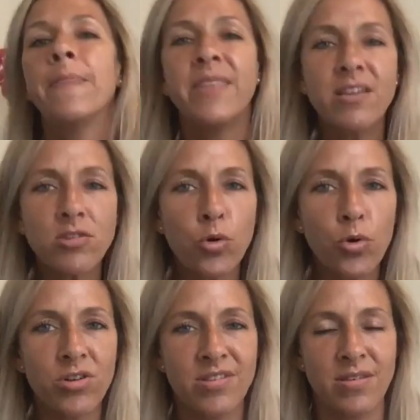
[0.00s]
This
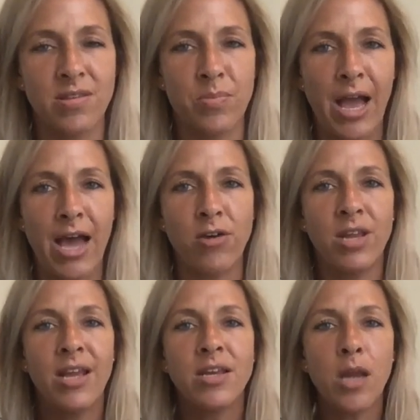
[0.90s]
course is
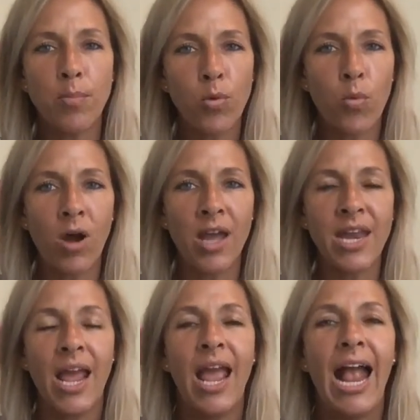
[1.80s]
about, number
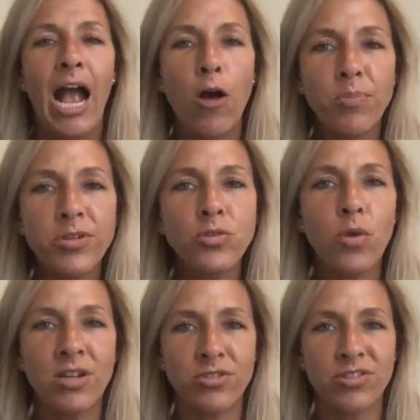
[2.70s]
one, helping you
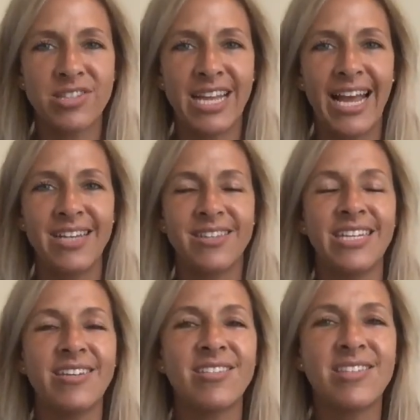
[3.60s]
understand
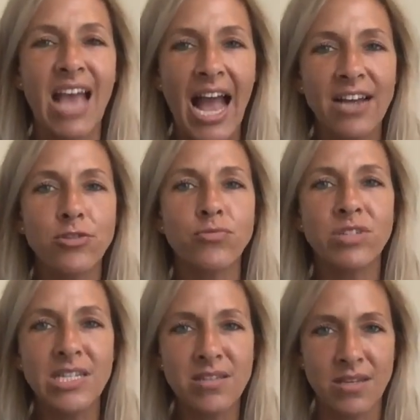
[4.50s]
the exact
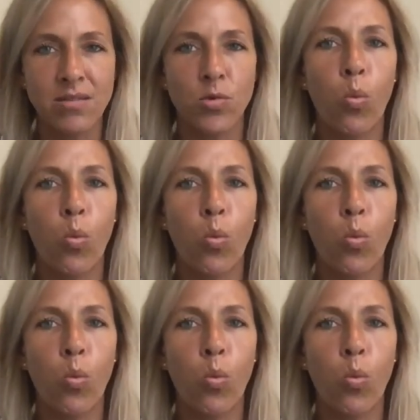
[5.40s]
reasons